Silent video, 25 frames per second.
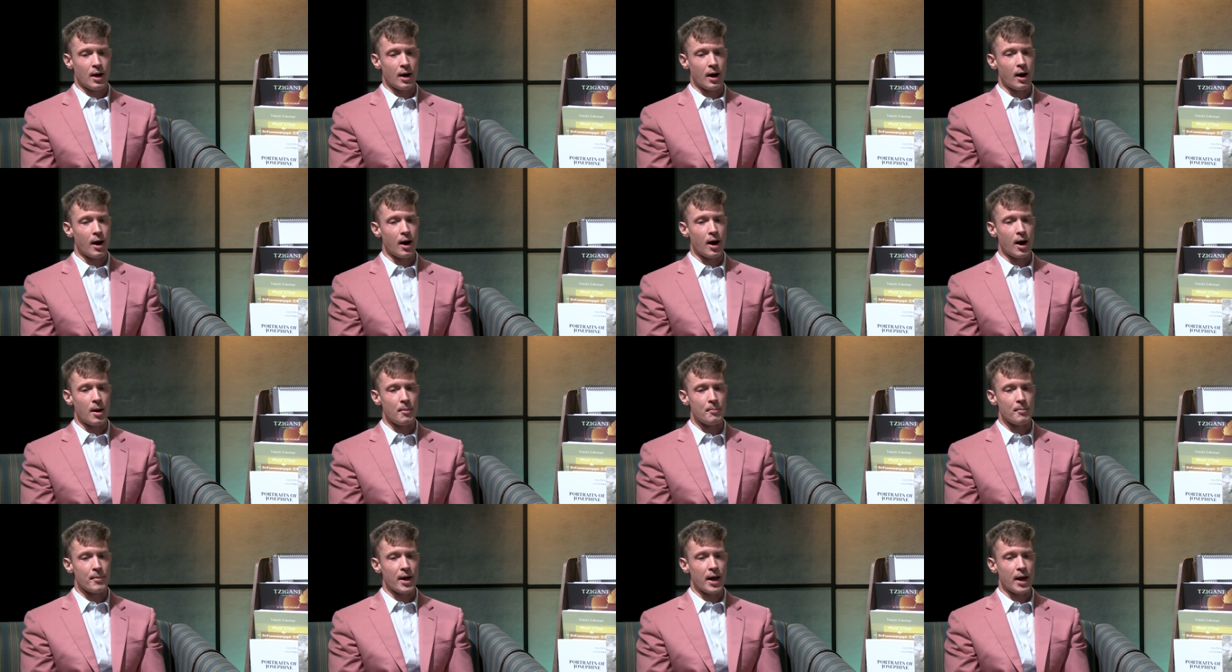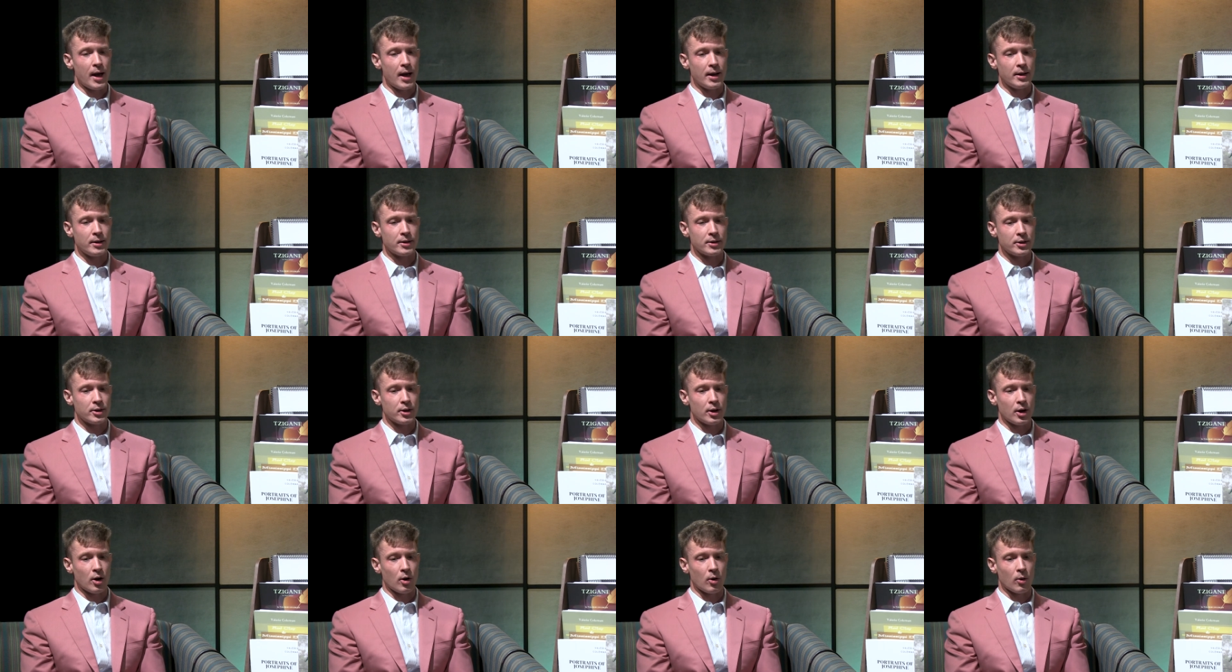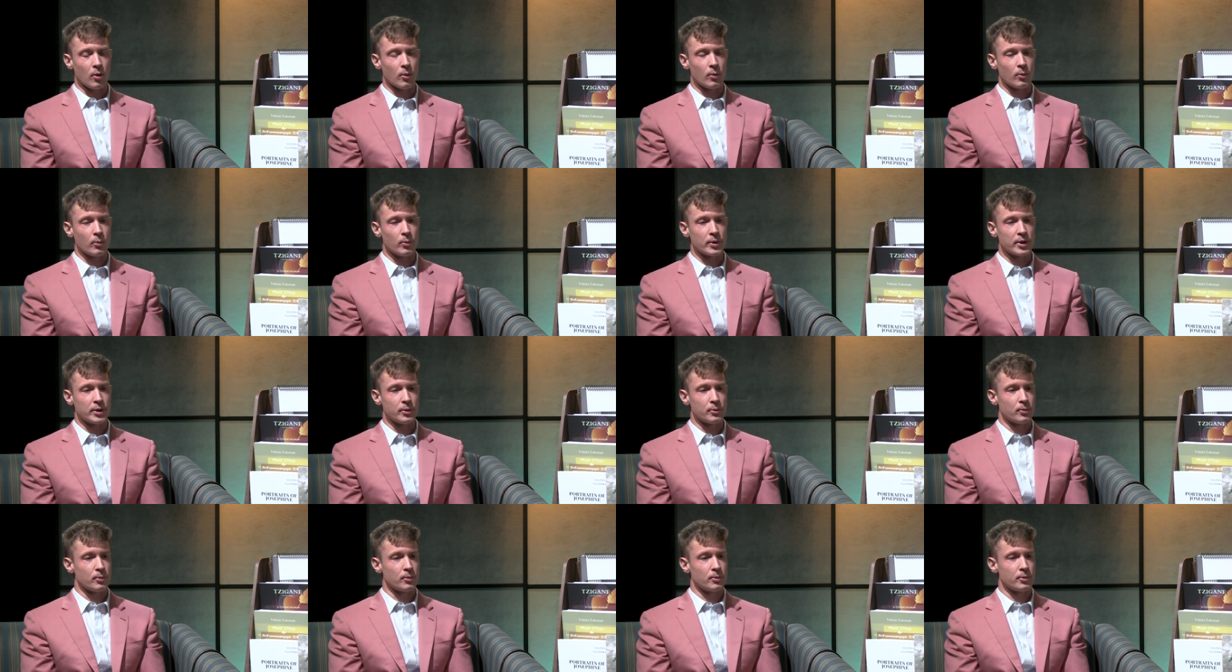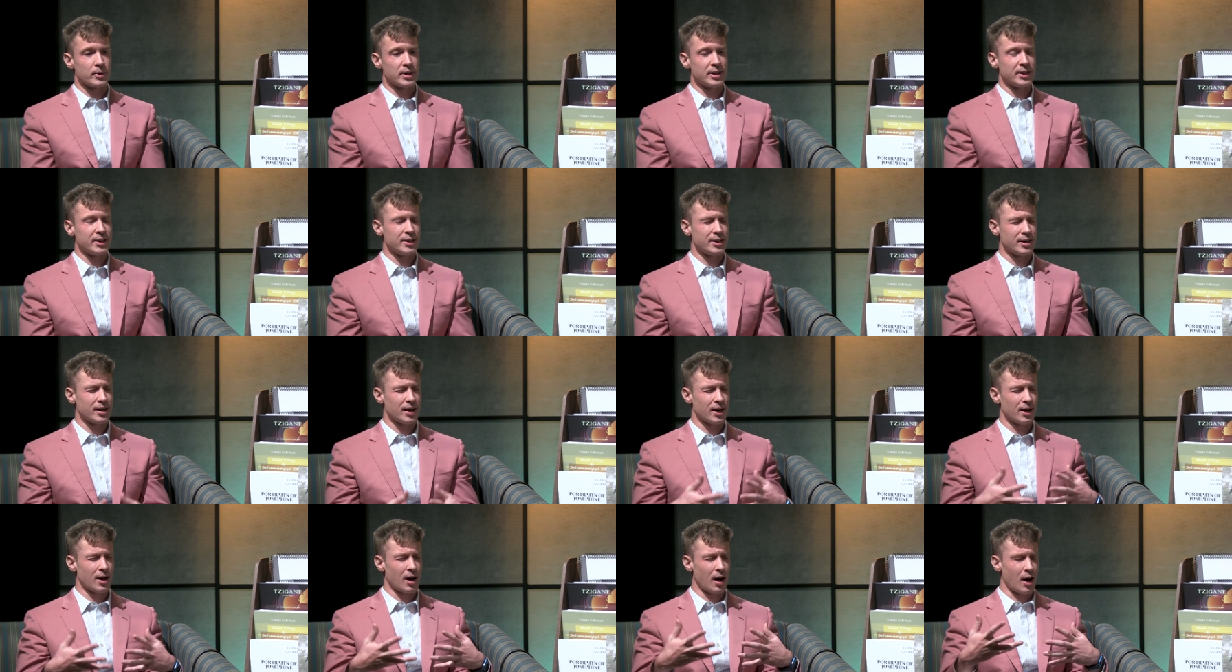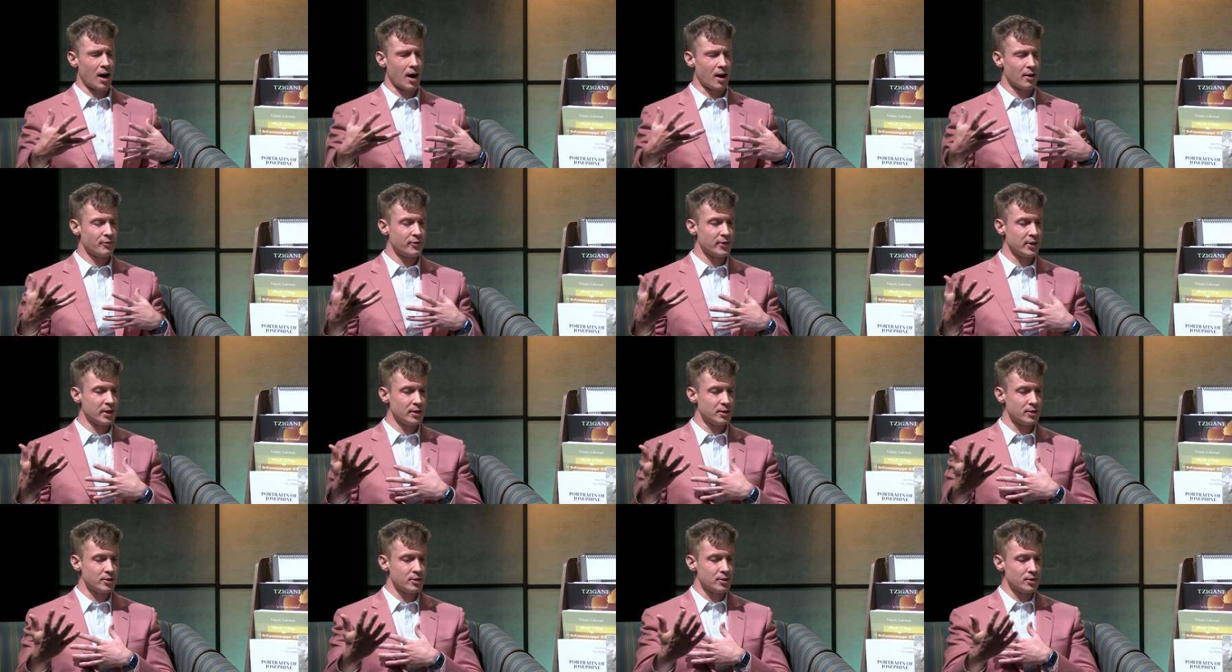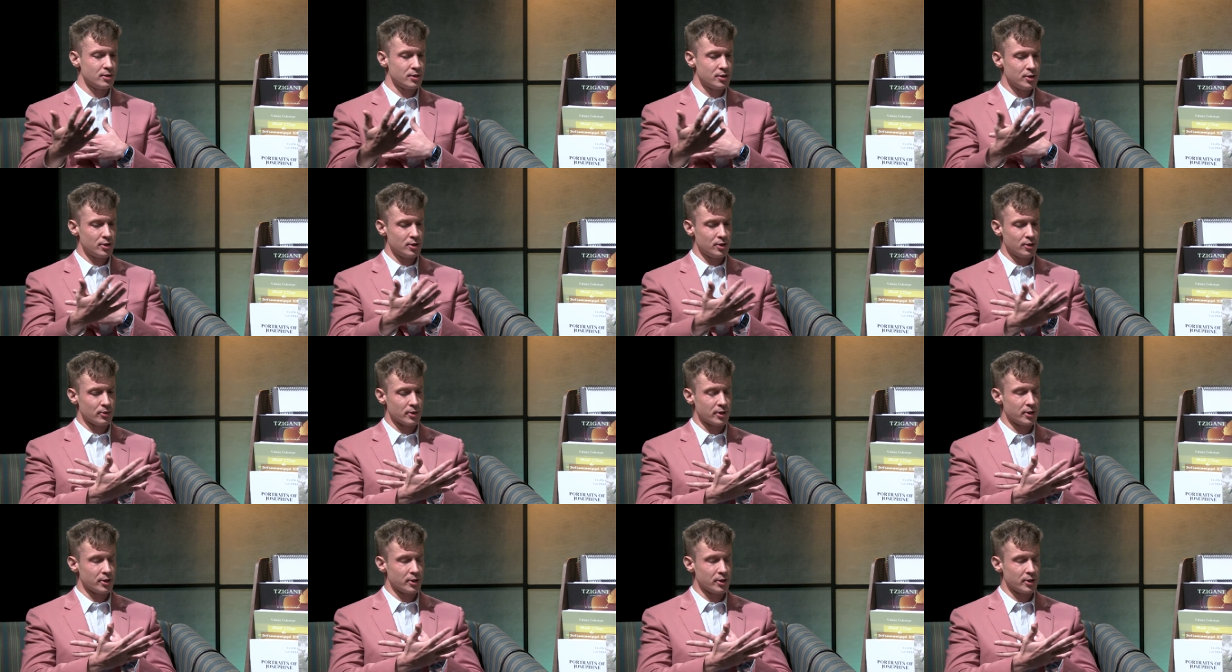Um, and you know, we we often too,